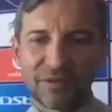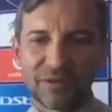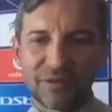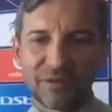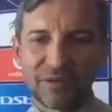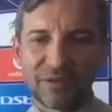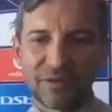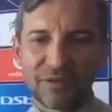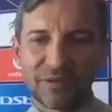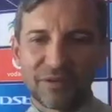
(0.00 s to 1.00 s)
And
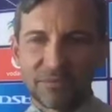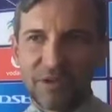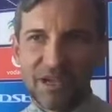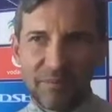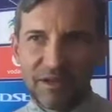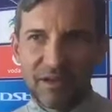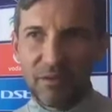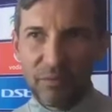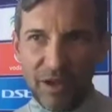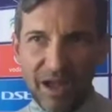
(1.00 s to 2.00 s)
uh, we are happy.
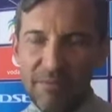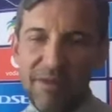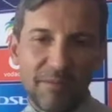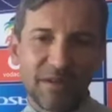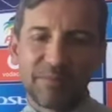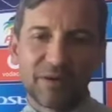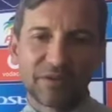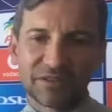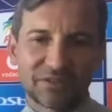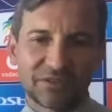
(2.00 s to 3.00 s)
Oh, I'm happy about
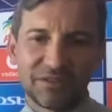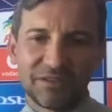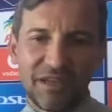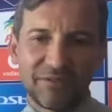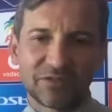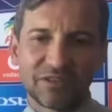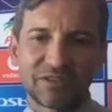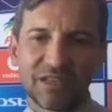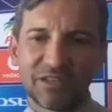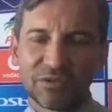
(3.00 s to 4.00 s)
this. And I have to say
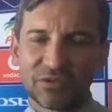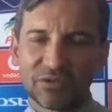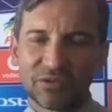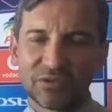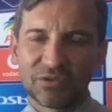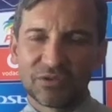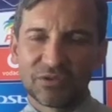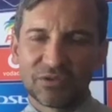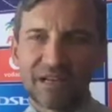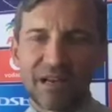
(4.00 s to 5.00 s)
thank you to these guys.
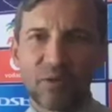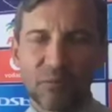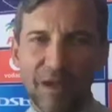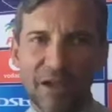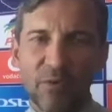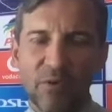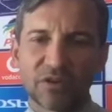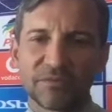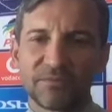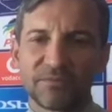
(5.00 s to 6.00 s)
It's not alone my
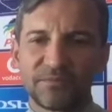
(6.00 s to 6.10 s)
work.